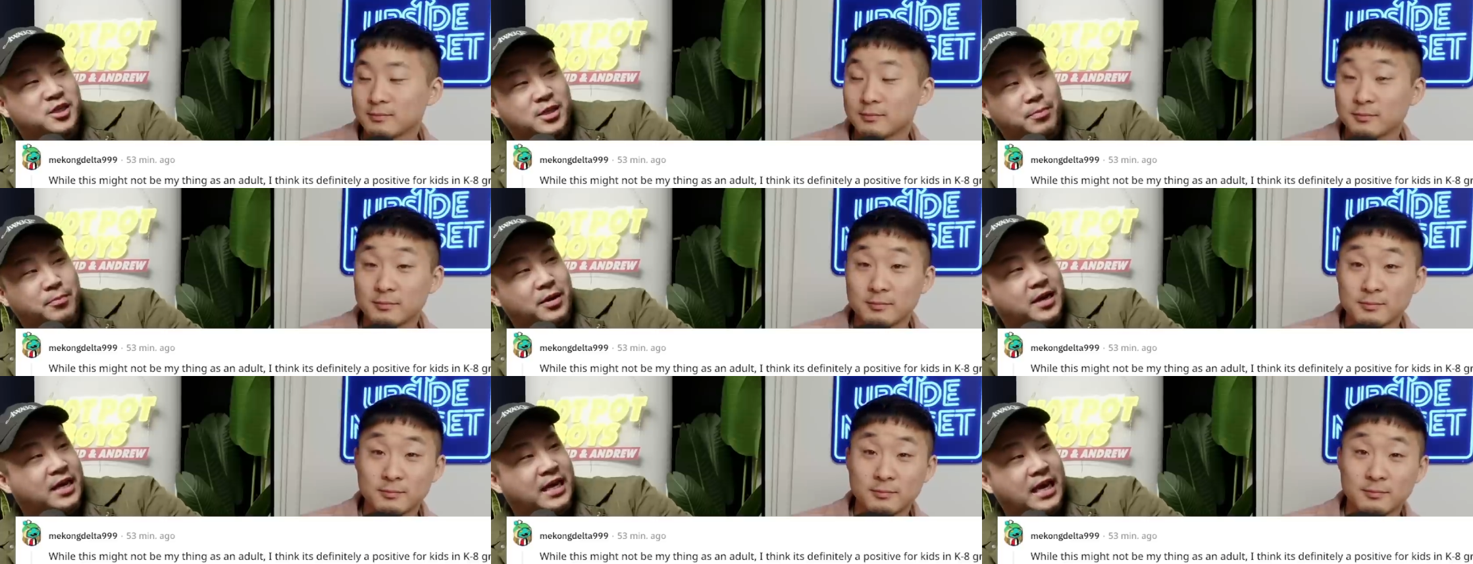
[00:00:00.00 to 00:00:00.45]

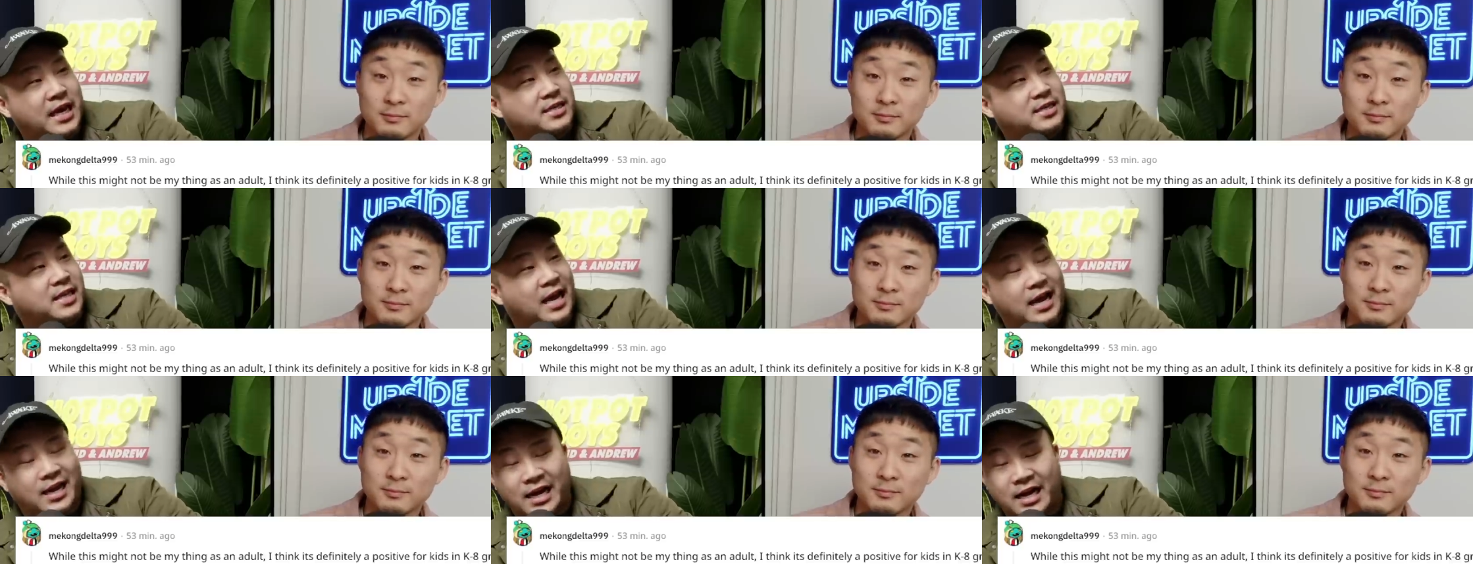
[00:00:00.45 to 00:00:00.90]
Speaker 1: somebody kids
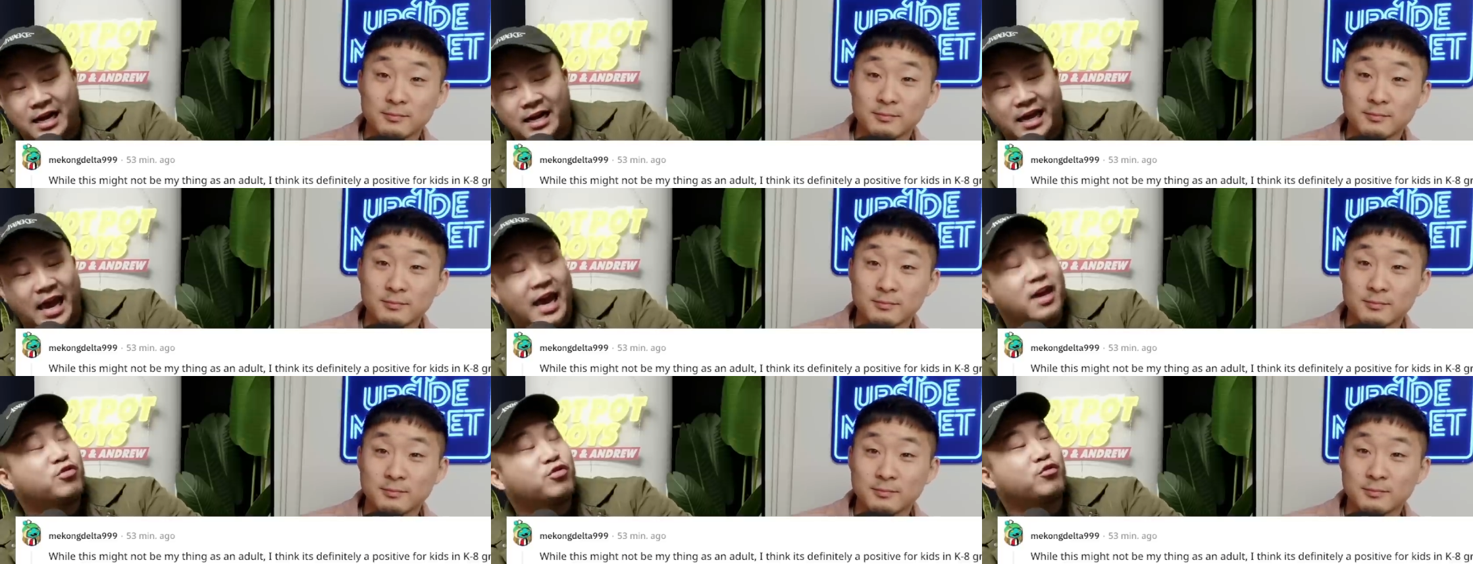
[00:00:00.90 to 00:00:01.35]
like uh,
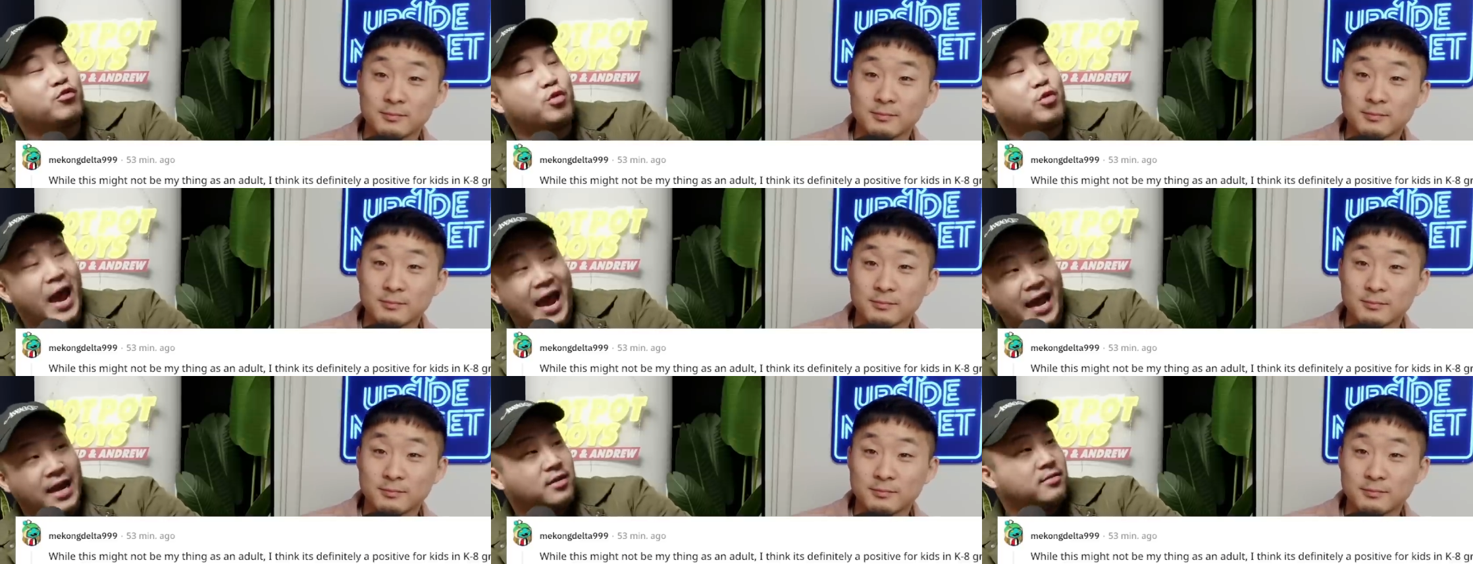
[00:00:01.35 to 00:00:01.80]
K through
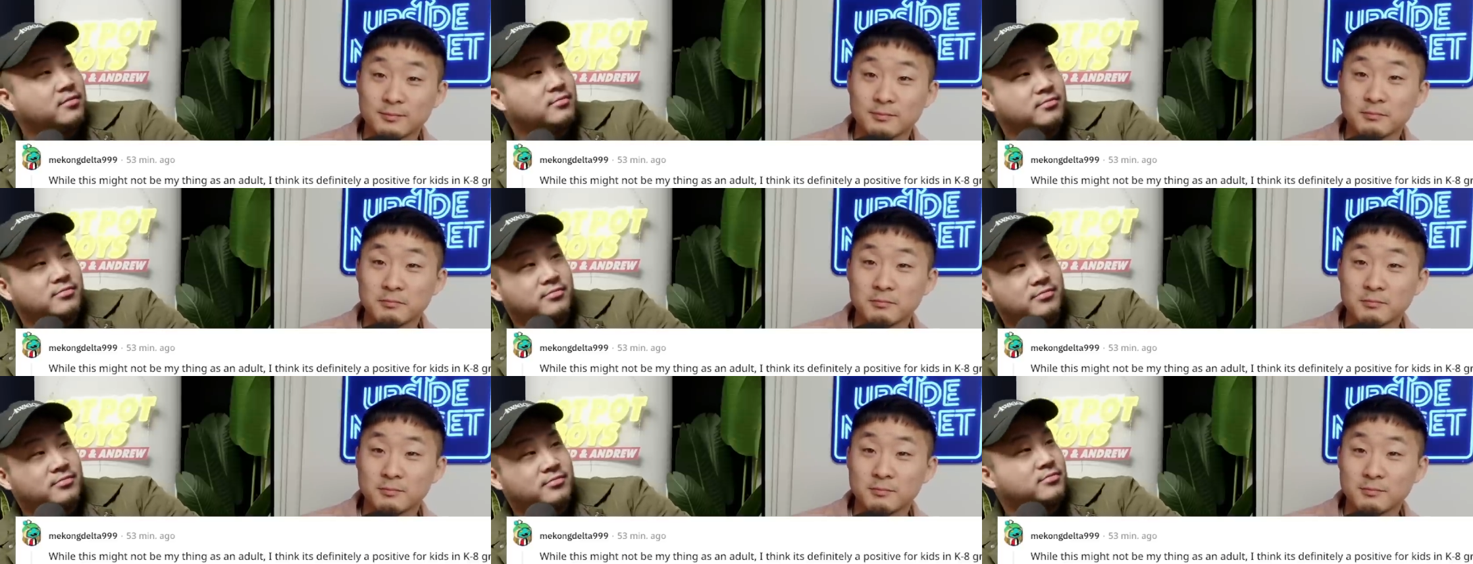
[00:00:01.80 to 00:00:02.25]
eight.
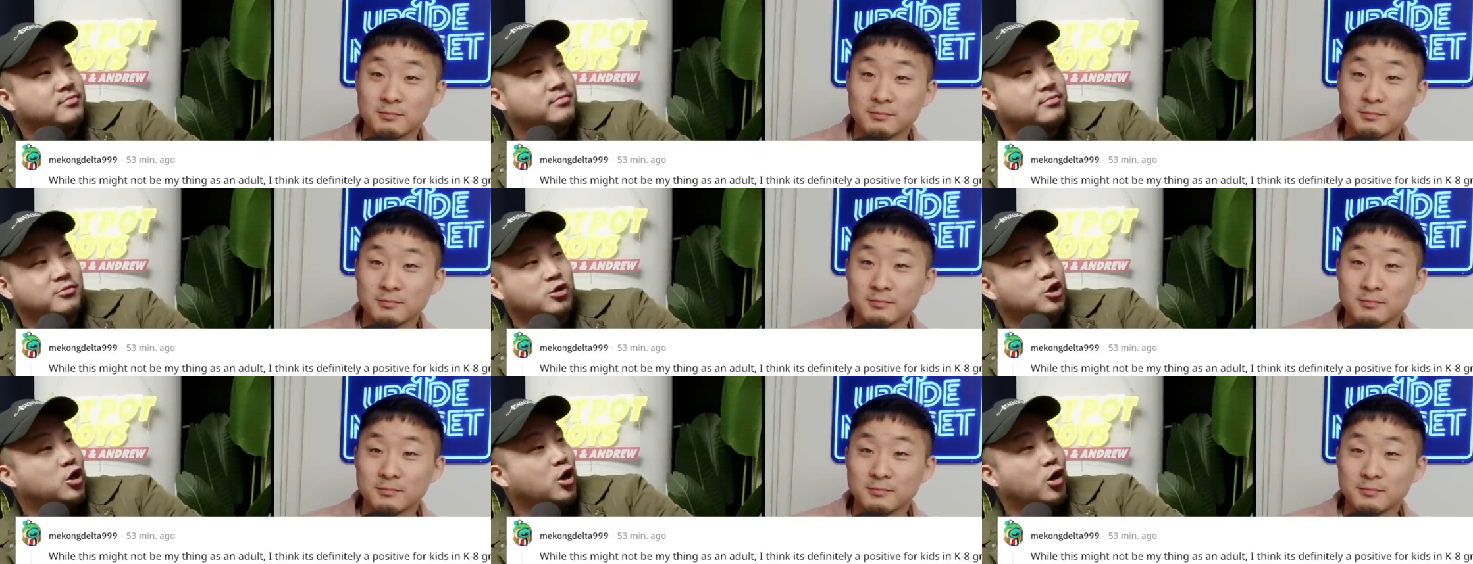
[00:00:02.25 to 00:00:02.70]

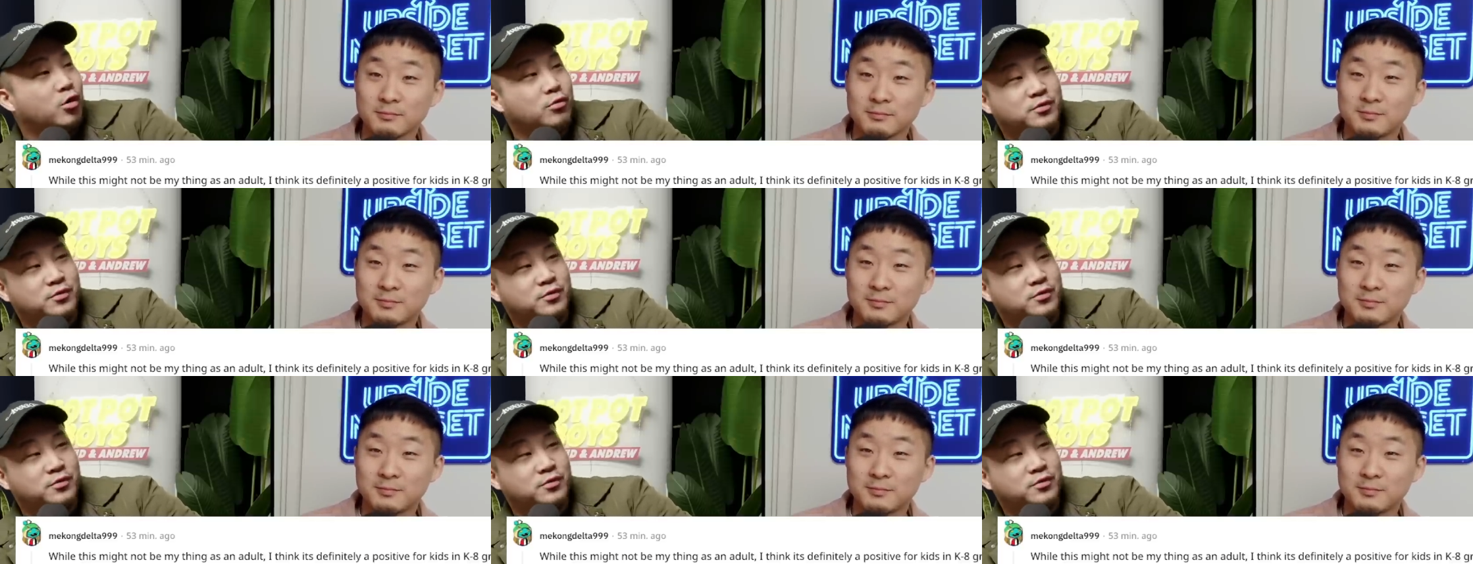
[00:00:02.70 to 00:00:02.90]
You know,